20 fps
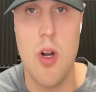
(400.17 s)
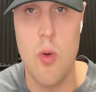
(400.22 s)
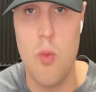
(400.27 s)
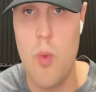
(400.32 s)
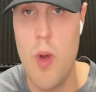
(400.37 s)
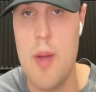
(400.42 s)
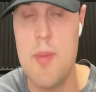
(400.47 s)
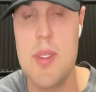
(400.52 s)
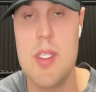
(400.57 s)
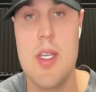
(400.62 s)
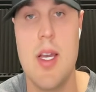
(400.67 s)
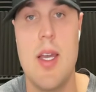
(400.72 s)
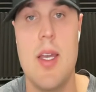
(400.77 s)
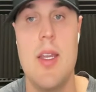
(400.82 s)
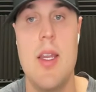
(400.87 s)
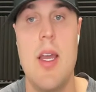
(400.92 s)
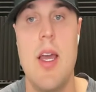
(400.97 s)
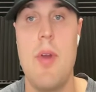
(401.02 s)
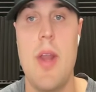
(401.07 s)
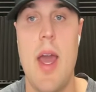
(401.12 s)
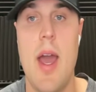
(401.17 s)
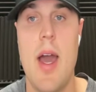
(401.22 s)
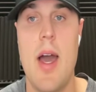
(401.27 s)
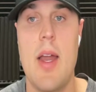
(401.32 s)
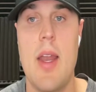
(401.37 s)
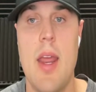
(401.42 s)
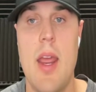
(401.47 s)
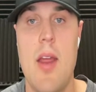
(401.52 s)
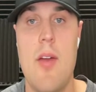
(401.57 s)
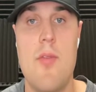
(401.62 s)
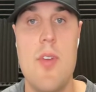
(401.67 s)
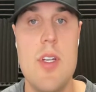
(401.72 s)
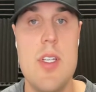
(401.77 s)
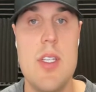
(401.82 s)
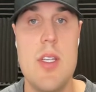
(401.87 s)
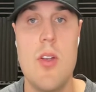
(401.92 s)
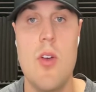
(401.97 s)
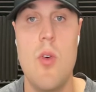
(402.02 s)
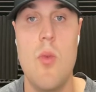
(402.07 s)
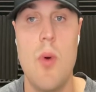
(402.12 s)
our website. I would add every
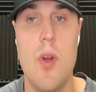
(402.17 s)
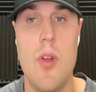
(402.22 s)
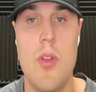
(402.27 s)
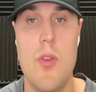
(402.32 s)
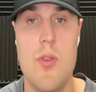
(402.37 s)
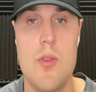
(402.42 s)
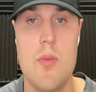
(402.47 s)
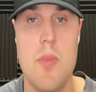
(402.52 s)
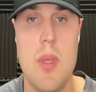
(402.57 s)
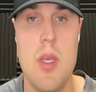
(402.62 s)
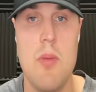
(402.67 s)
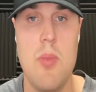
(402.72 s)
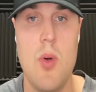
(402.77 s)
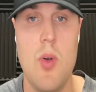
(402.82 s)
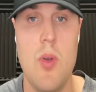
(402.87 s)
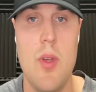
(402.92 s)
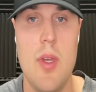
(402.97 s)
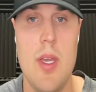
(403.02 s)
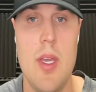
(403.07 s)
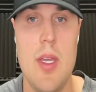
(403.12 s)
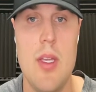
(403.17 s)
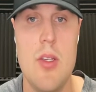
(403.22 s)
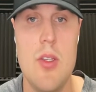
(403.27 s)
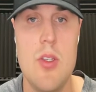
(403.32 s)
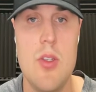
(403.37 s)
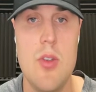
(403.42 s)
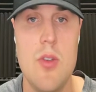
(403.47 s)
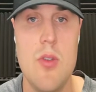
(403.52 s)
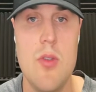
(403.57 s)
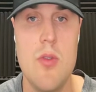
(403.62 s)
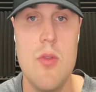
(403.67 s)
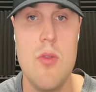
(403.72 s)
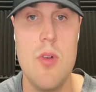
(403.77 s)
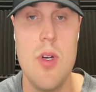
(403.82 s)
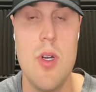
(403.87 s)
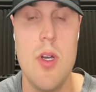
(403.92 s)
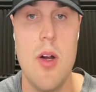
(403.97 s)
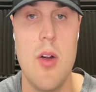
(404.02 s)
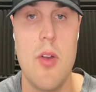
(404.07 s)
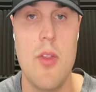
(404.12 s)
single one of those people into
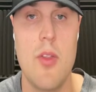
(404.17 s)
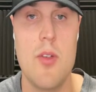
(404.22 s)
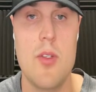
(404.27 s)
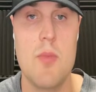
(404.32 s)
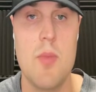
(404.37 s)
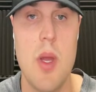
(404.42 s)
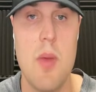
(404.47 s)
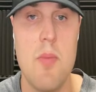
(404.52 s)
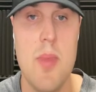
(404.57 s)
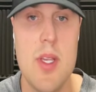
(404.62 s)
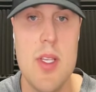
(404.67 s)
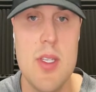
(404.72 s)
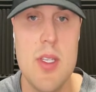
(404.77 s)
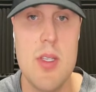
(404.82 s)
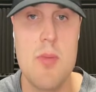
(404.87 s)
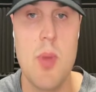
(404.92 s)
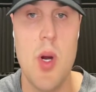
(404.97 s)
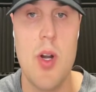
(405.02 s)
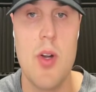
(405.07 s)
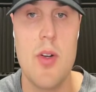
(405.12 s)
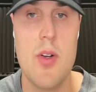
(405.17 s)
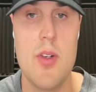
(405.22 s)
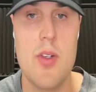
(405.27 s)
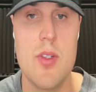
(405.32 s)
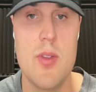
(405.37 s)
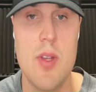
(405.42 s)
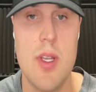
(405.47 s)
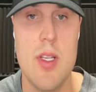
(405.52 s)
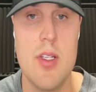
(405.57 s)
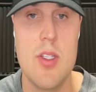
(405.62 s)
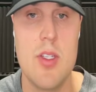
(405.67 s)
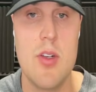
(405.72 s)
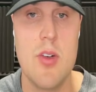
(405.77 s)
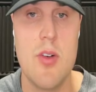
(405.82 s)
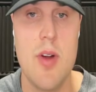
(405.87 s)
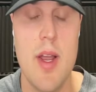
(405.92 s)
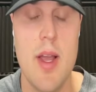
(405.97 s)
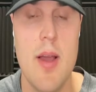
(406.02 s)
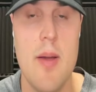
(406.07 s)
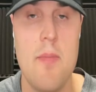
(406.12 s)
are those my business partners,
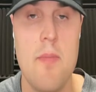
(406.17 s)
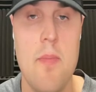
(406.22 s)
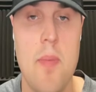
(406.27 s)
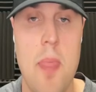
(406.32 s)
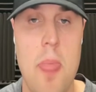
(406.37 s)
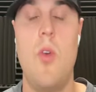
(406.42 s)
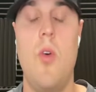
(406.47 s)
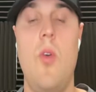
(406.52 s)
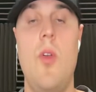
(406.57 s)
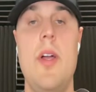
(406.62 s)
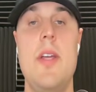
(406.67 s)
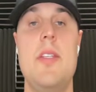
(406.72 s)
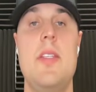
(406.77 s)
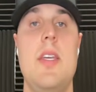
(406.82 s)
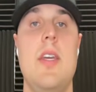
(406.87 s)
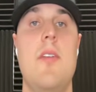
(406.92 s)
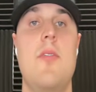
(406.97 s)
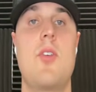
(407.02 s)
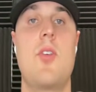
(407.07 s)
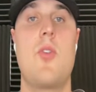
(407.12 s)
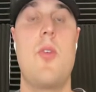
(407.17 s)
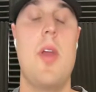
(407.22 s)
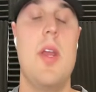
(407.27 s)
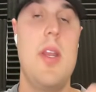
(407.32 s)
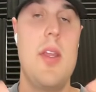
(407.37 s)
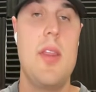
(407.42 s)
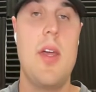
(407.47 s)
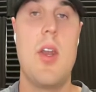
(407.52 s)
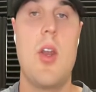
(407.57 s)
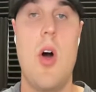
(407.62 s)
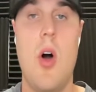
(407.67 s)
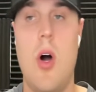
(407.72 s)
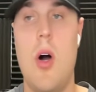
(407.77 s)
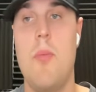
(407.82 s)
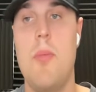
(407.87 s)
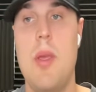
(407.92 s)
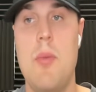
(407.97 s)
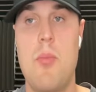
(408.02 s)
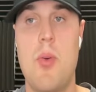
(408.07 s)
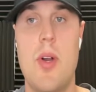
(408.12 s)
Instagram. The whole idea of creating that
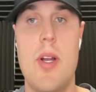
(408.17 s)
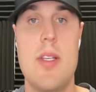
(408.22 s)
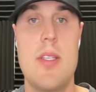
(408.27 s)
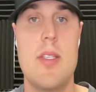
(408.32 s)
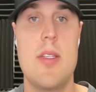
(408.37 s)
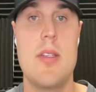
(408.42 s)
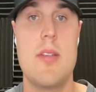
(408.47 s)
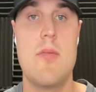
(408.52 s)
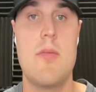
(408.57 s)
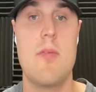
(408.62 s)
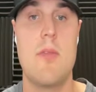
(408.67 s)
omnipresent